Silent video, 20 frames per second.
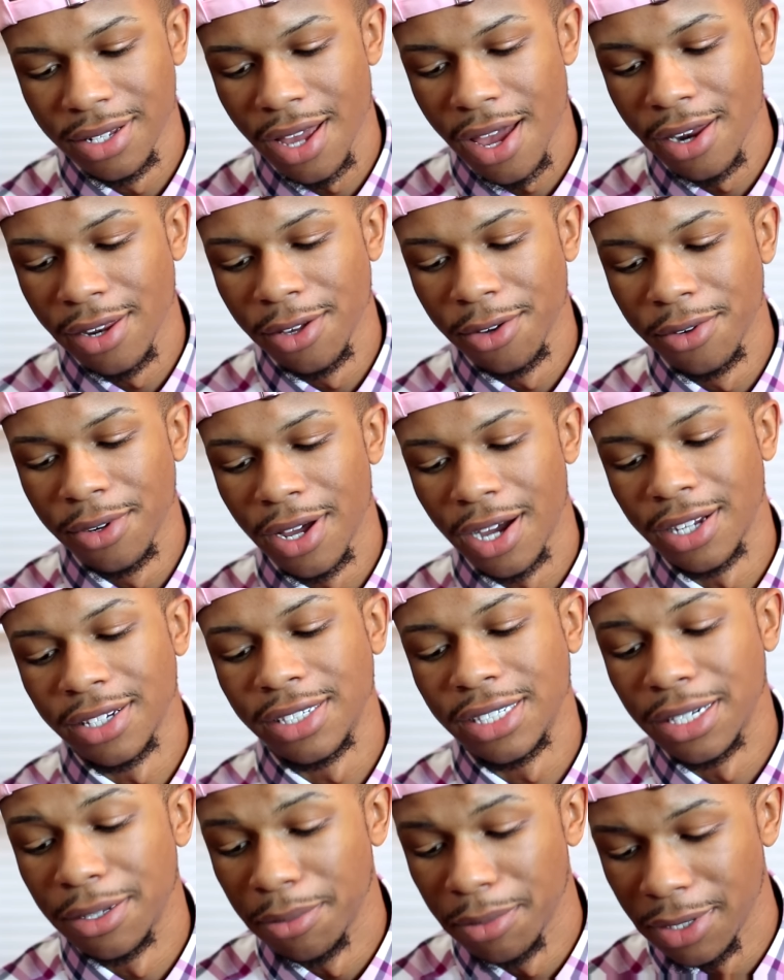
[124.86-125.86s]

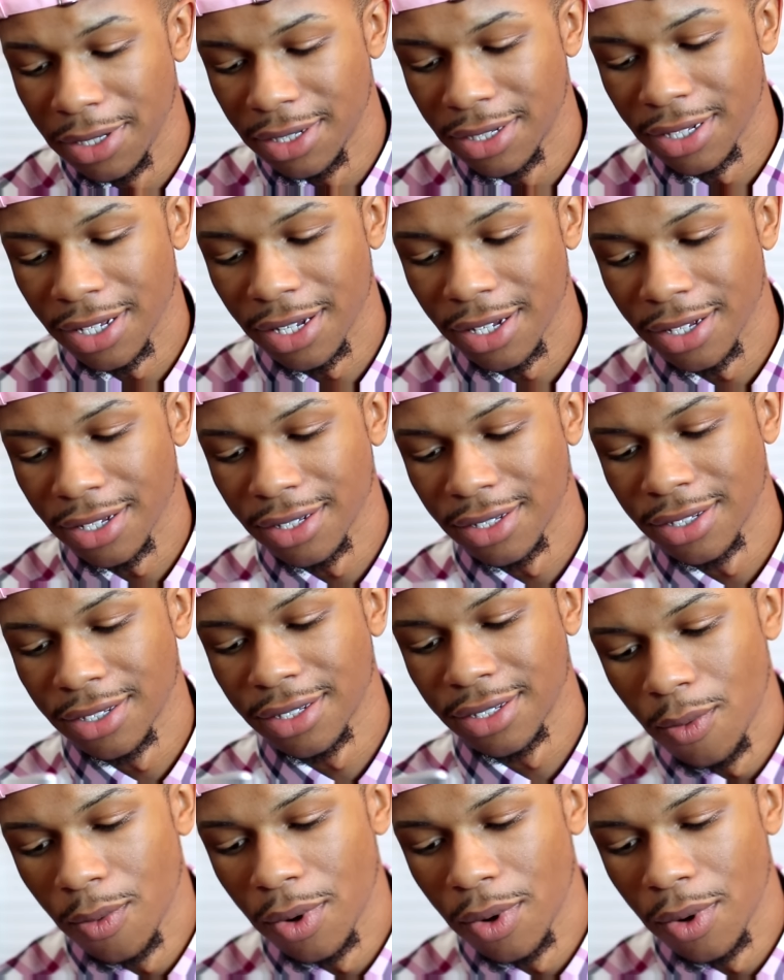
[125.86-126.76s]
Daniel.Chimbi says,